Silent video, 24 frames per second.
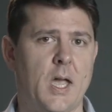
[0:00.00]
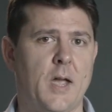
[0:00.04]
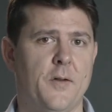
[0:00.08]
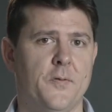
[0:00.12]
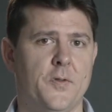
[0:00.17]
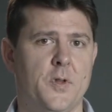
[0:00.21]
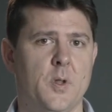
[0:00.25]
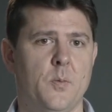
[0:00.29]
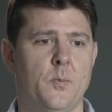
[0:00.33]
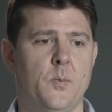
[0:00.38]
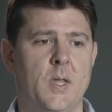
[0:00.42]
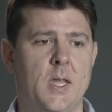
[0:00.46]

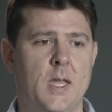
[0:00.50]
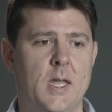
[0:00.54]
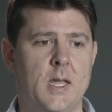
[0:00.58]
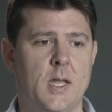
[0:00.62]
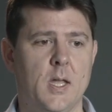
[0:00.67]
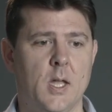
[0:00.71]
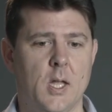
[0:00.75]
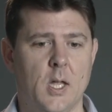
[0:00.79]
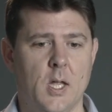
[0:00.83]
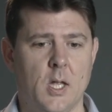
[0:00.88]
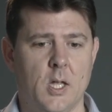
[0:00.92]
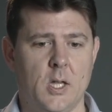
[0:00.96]
have to
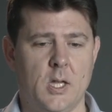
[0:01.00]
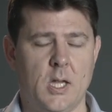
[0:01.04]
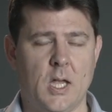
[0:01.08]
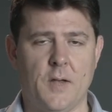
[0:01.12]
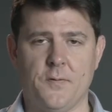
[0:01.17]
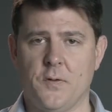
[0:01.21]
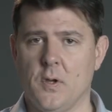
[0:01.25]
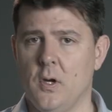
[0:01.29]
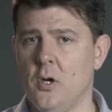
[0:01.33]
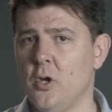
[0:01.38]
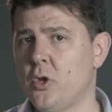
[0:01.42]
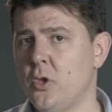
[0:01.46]

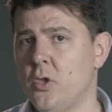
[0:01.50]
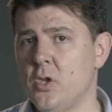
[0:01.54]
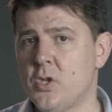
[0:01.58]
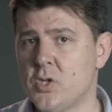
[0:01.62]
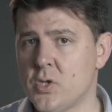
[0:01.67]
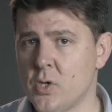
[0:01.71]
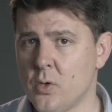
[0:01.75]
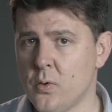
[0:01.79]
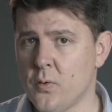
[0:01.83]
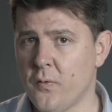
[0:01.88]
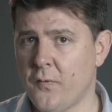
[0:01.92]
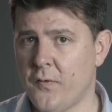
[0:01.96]
look at the
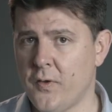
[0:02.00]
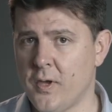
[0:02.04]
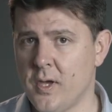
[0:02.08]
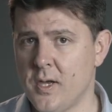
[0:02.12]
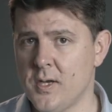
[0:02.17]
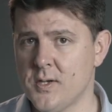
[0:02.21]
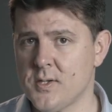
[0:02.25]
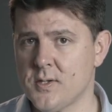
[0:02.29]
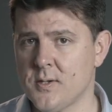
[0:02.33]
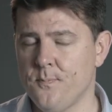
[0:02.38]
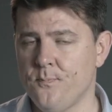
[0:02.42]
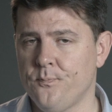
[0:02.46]
tool
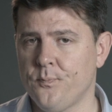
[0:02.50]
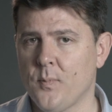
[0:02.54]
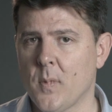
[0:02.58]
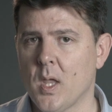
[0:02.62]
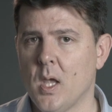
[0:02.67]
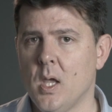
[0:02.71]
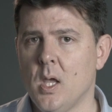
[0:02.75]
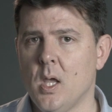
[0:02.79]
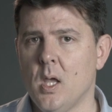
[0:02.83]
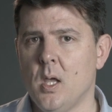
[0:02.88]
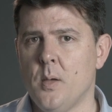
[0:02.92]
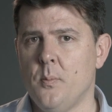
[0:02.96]
first,
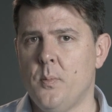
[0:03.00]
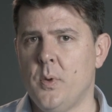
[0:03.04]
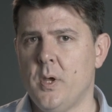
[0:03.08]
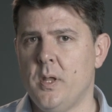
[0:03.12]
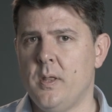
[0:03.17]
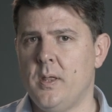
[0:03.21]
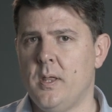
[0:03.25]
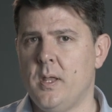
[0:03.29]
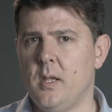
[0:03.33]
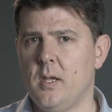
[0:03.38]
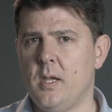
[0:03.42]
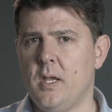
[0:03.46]

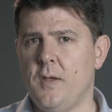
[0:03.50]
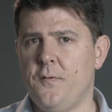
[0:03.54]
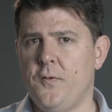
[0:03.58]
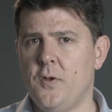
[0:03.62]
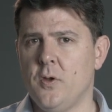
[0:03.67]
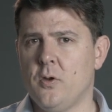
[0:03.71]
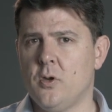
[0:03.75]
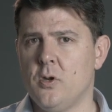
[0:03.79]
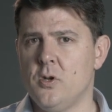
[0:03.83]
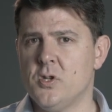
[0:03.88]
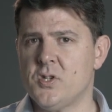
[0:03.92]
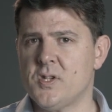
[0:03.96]
but
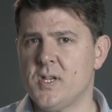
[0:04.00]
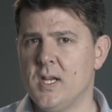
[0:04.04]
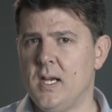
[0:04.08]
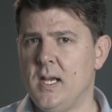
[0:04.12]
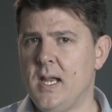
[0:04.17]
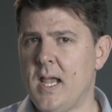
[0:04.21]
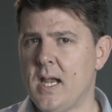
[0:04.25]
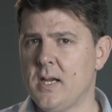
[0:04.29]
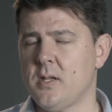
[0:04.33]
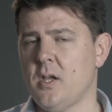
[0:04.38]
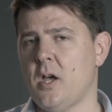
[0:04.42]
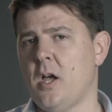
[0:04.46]
if you can
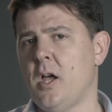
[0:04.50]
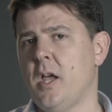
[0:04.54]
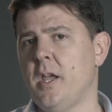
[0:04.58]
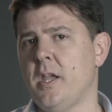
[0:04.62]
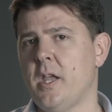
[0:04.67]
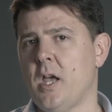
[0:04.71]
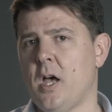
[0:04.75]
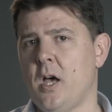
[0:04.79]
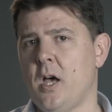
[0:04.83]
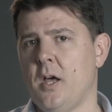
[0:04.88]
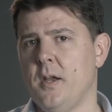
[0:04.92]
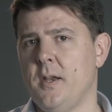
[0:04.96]
select the
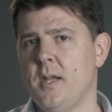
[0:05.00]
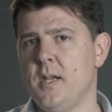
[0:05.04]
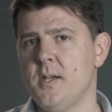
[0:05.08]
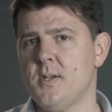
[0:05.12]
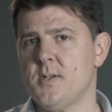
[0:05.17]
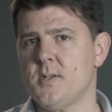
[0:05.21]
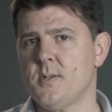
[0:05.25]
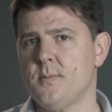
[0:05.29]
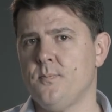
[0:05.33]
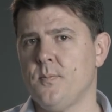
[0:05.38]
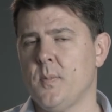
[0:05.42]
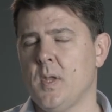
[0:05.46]
high
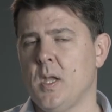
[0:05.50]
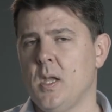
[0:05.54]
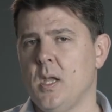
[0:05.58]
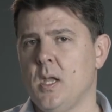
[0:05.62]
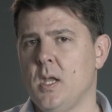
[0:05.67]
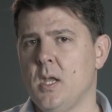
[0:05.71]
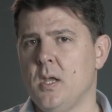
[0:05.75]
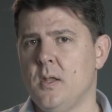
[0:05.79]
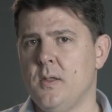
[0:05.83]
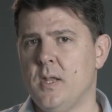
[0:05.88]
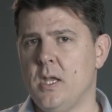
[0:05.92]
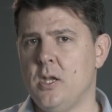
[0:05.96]
hardness,
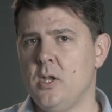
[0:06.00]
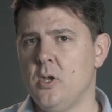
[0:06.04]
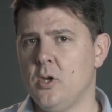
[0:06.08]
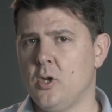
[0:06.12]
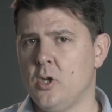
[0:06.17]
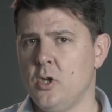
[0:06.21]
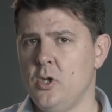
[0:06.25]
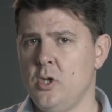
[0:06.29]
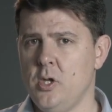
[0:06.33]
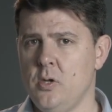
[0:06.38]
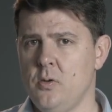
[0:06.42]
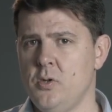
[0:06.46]
then you
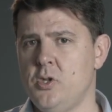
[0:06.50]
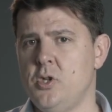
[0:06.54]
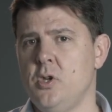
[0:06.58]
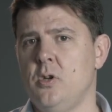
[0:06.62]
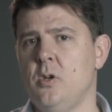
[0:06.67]
can use